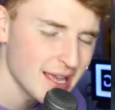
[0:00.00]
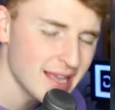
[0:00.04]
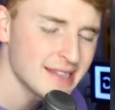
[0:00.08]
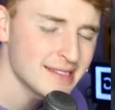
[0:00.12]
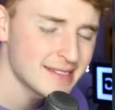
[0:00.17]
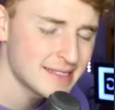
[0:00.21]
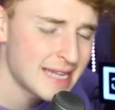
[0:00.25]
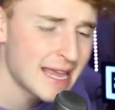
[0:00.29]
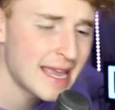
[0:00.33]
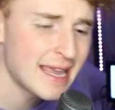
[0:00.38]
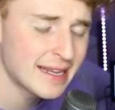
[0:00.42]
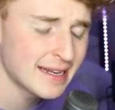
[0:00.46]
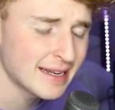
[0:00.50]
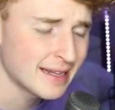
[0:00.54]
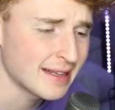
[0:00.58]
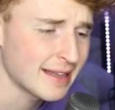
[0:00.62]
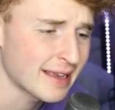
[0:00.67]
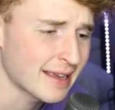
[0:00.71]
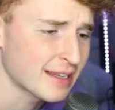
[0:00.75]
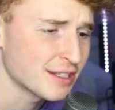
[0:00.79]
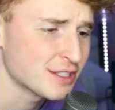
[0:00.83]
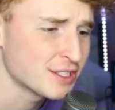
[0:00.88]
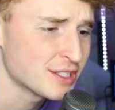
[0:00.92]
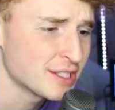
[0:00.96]
is taking it
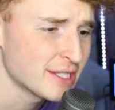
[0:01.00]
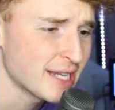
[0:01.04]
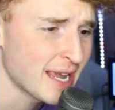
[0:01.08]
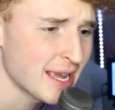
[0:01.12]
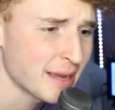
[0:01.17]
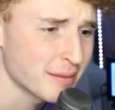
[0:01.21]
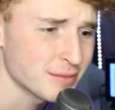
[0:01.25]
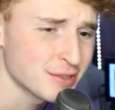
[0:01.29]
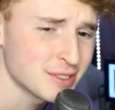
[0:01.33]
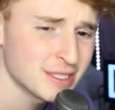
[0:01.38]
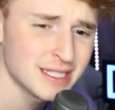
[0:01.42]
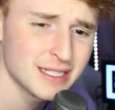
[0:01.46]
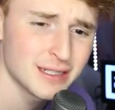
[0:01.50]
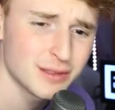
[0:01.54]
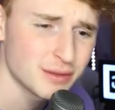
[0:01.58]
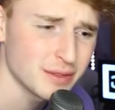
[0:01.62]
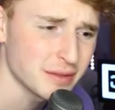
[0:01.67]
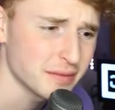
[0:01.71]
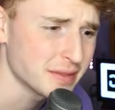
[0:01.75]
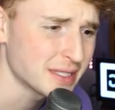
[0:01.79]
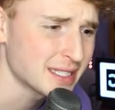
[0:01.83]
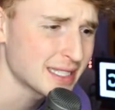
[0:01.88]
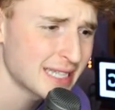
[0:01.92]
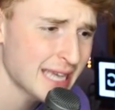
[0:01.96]
like a champ she
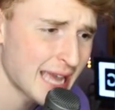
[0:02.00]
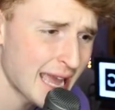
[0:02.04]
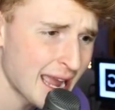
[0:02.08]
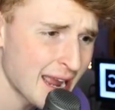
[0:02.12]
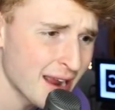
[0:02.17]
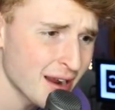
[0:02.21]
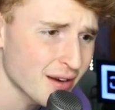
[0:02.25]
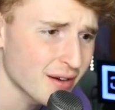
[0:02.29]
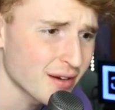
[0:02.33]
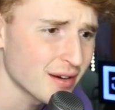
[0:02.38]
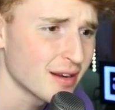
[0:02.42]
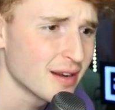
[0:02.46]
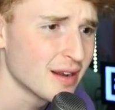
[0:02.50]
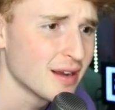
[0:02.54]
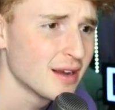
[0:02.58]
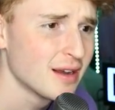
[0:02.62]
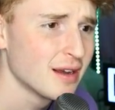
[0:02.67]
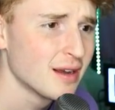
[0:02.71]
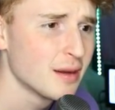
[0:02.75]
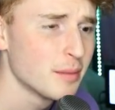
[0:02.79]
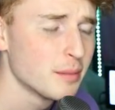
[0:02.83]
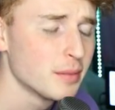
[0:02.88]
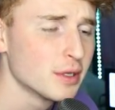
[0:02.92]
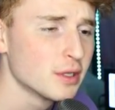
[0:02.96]
don't even care
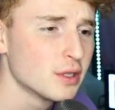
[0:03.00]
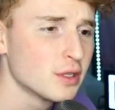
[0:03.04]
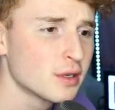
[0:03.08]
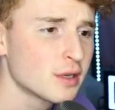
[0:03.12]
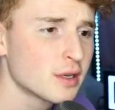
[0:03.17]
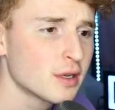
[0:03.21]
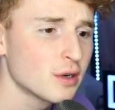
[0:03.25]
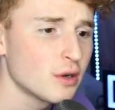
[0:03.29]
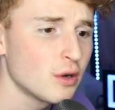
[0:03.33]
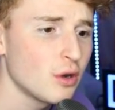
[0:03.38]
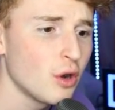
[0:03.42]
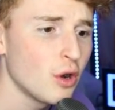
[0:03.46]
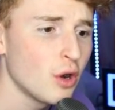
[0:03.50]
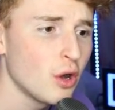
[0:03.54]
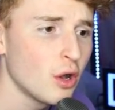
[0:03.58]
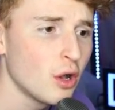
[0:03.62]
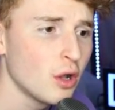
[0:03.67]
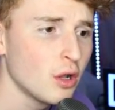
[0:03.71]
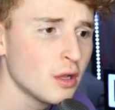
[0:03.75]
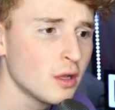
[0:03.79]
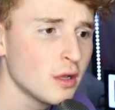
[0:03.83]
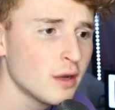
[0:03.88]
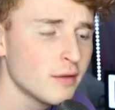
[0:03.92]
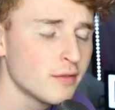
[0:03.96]
but look at
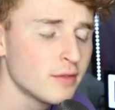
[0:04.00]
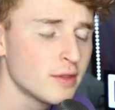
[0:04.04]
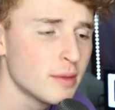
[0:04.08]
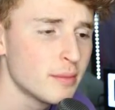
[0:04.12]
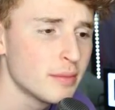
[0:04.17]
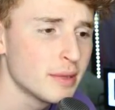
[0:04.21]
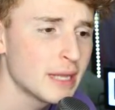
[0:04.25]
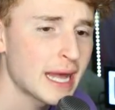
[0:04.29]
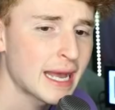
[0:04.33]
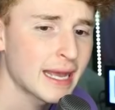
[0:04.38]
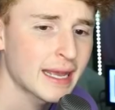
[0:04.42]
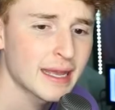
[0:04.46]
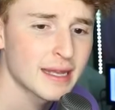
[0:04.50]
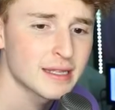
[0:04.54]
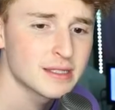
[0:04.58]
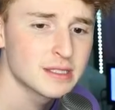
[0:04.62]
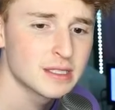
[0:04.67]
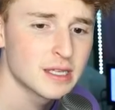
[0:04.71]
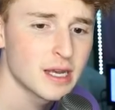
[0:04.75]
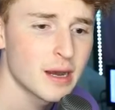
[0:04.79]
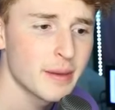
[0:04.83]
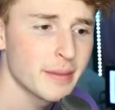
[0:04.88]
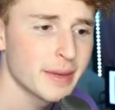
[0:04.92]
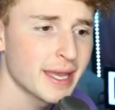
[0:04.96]
all of the blackheads
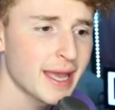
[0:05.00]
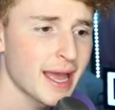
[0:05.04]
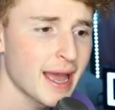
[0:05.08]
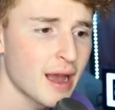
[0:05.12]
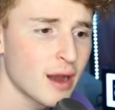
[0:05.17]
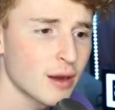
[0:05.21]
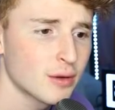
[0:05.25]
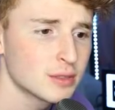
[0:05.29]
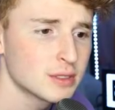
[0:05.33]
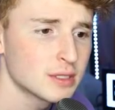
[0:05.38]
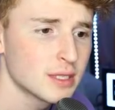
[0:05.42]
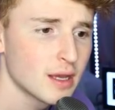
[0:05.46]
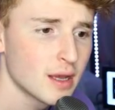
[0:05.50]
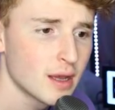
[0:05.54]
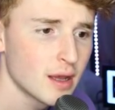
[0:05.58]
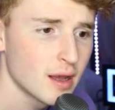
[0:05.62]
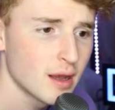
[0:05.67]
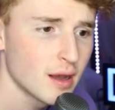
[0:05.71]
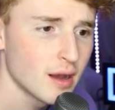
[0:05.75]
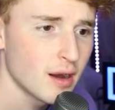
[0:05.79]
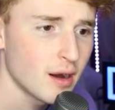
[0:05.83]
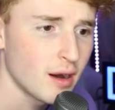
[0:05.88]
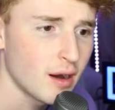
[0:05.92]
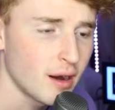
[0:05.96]
coming out
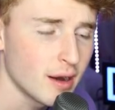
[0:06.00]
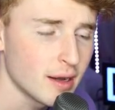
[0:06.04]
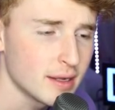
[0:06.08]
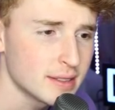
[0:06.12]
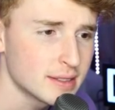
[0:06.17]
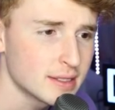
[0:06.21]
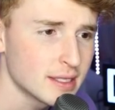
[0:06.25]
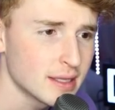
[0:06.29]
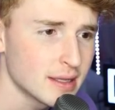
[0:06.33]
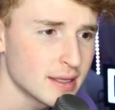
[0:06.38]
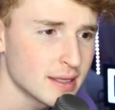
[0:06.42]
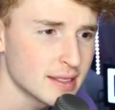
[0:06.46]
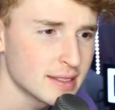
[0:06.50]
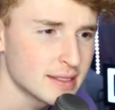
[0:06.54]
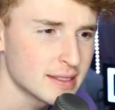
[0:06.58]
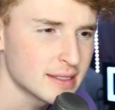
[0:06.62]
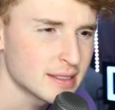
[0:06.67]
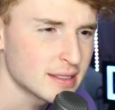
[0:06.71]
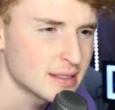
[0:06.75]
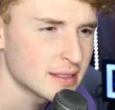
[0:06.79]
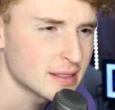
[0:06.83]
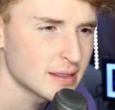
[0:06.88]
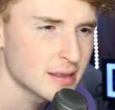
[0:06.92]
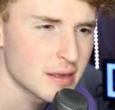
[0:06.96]
onto
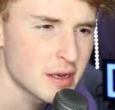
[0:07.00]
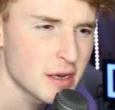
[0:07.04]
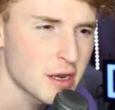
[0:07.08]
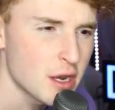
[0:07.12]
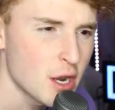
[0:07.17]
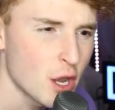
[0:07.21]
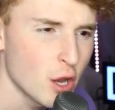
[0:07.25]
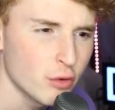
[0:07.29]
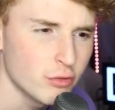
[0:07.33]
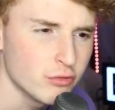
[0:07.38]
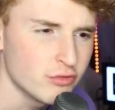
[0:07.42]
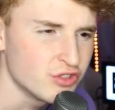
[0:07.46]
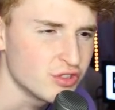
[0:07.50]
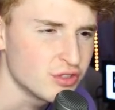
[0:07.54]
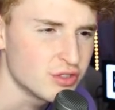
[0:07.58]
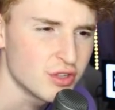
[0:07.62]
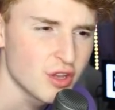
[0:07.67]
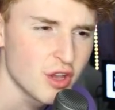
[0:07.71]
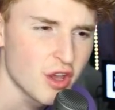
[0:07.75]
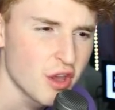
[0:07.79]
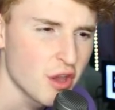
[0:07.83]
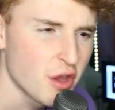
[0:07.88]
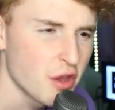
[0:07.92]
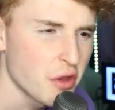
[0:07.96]
this
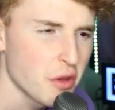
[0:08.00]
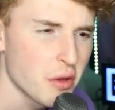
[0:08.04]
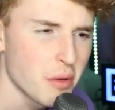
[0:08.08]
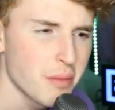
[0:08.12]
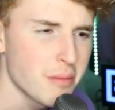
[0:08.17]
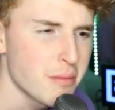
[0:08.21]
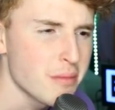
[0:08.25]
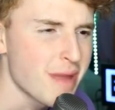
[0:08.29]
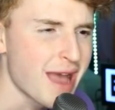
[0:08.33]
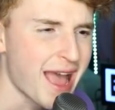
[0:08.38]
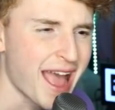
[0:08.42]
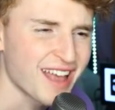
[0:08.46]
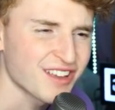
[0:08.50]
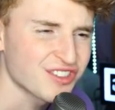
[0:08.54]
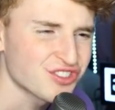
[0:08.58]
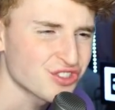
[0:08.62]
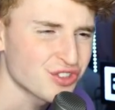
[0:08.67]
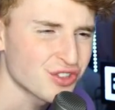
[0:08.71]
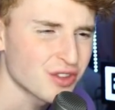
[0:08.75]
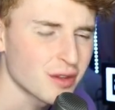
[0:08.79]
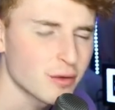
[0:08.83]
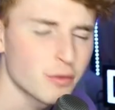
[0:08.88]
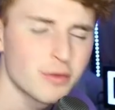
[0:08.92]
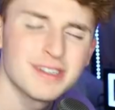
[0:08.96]
nose
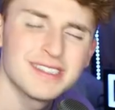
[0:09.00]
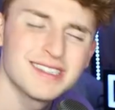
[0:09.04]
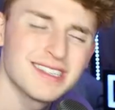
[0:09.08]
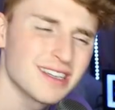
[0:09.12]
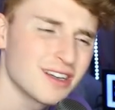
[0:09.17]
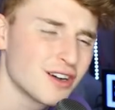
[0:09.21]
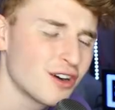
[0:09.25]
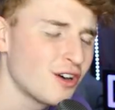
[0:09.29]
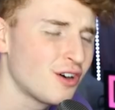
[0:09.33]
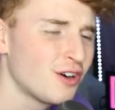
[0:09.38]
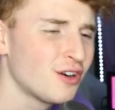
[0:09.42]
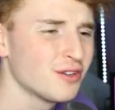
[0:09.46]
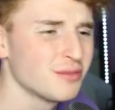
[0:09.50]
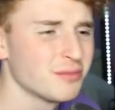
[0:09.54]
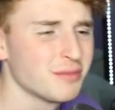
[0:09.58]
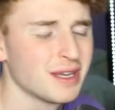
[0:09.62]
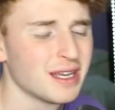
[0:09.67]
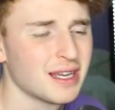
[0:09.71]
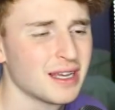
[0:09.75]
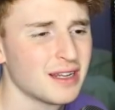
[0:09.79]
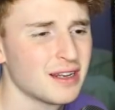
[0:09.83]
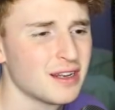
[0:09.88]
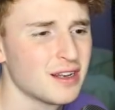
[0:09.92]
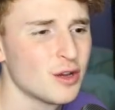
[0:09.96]
mask thing. What is it called,
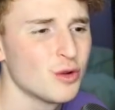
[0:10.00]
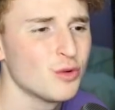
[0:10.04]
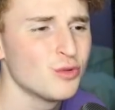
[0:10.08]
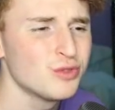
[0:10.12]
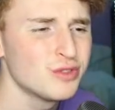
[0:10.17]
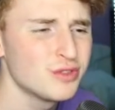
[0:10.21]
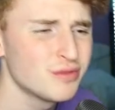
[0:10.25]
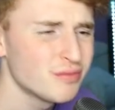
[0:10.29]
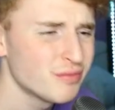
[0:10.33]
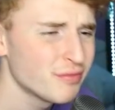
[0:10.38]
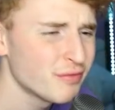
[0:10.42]
man? Nose